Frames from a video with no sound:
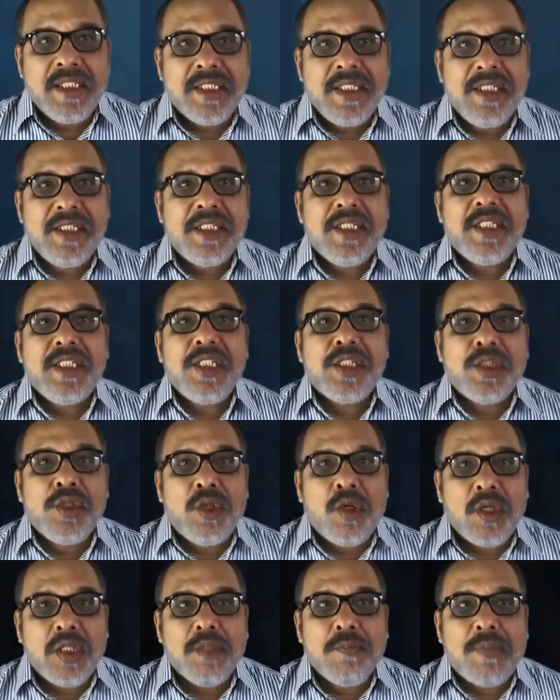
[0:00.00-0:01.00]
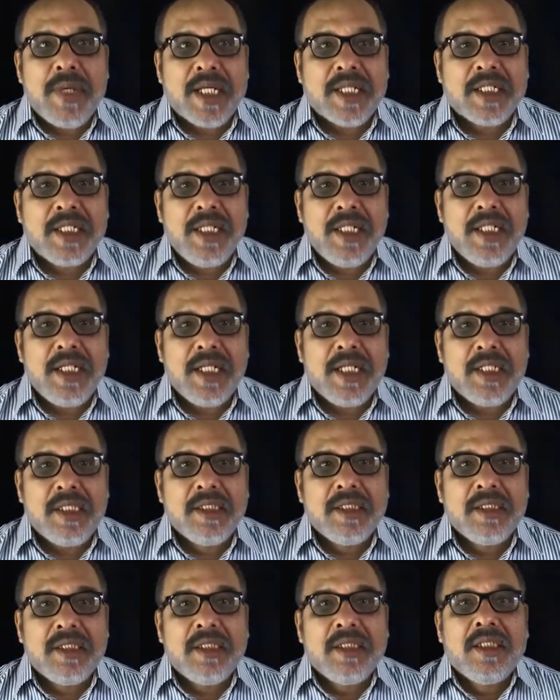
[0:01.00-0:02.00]
since it is not a bacteria,
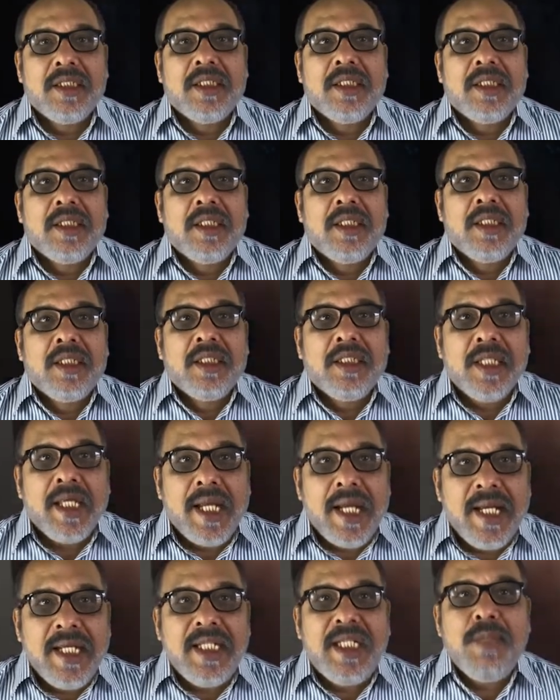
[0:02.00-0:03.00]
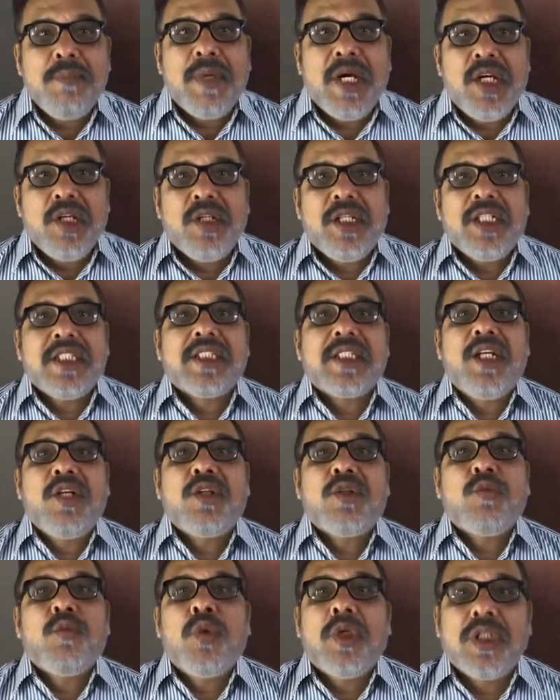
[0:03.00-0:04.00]
the antibiotics
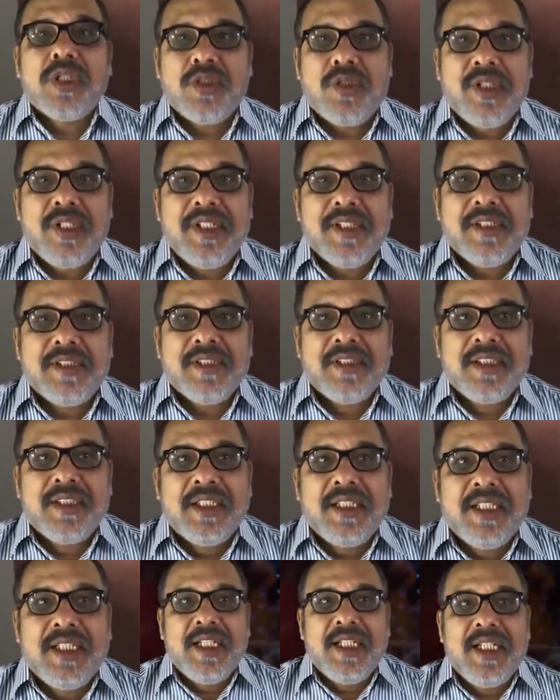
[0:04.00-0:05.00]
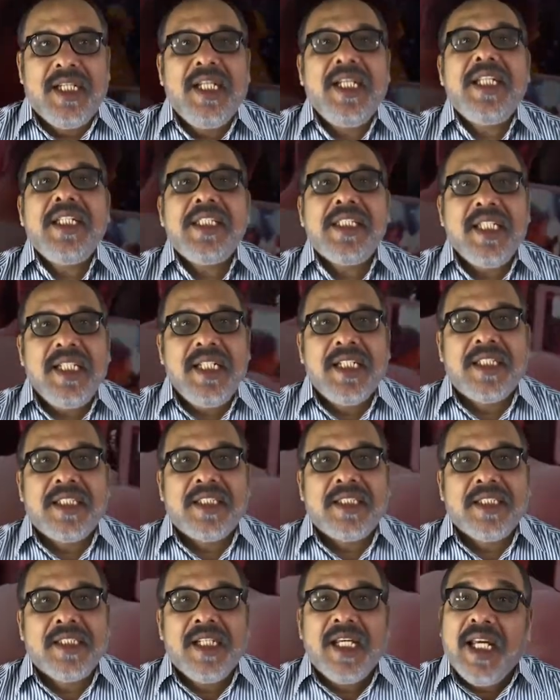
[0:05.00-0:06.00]
cannot work on it. It is
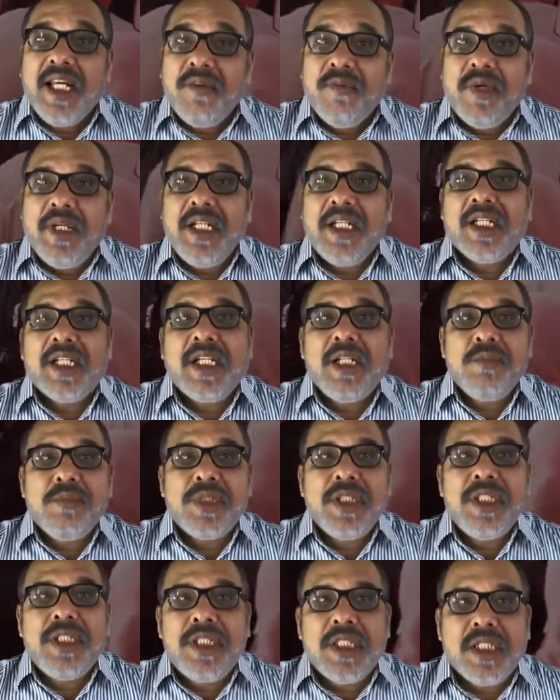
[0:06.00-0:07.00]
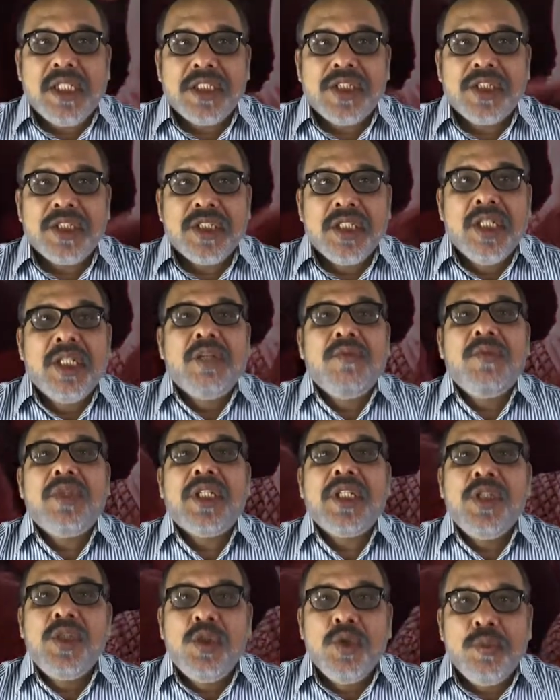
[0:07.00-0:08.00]
inert, and when it comes in touch with
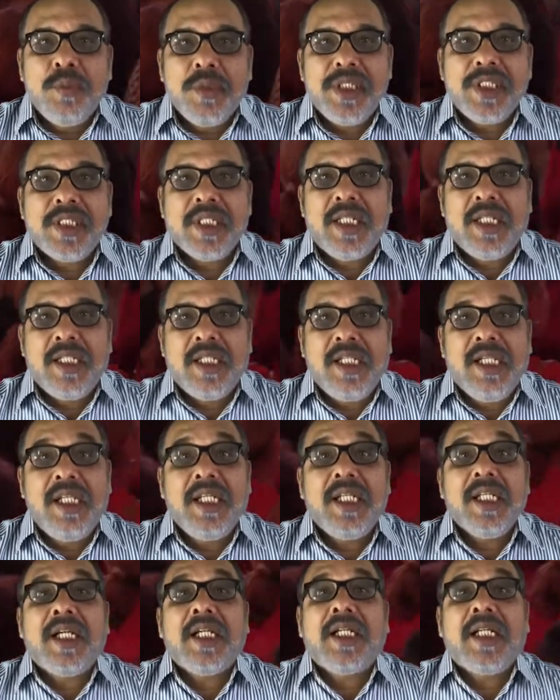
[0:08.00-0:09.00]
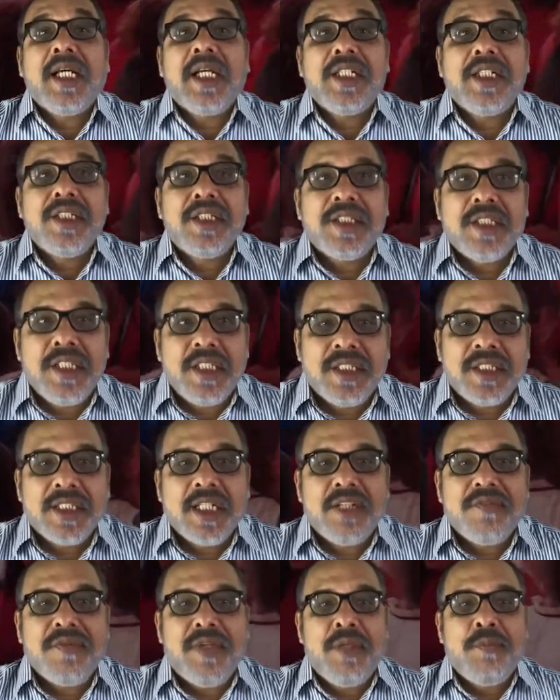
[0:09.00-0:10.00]
a human cell, it attaches
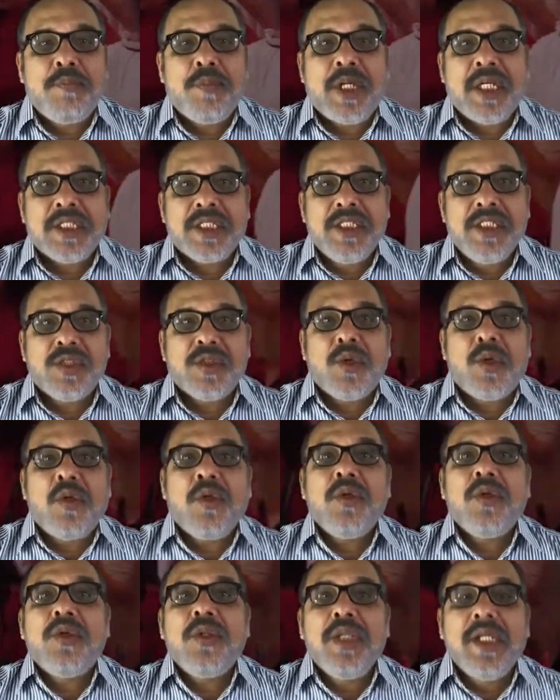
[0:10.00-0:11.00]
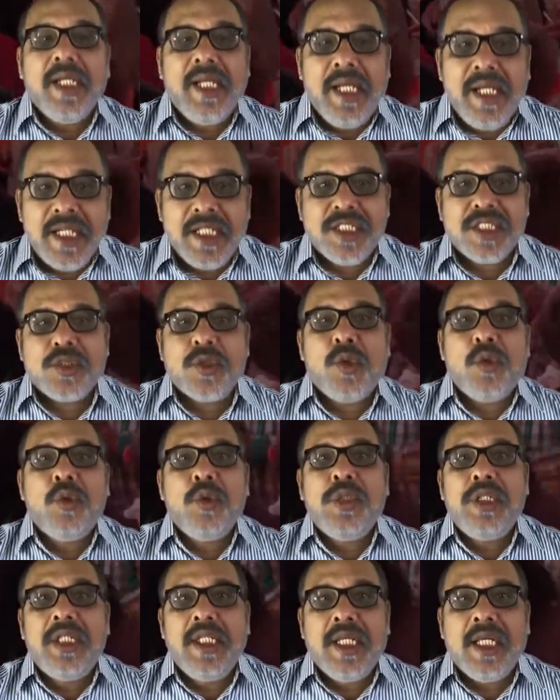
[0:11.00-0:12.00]
itself and passes on its
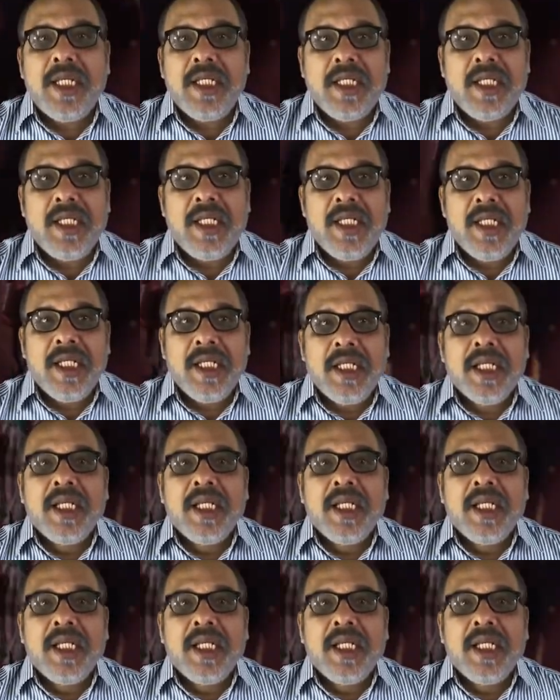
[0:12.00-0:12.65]
own DNA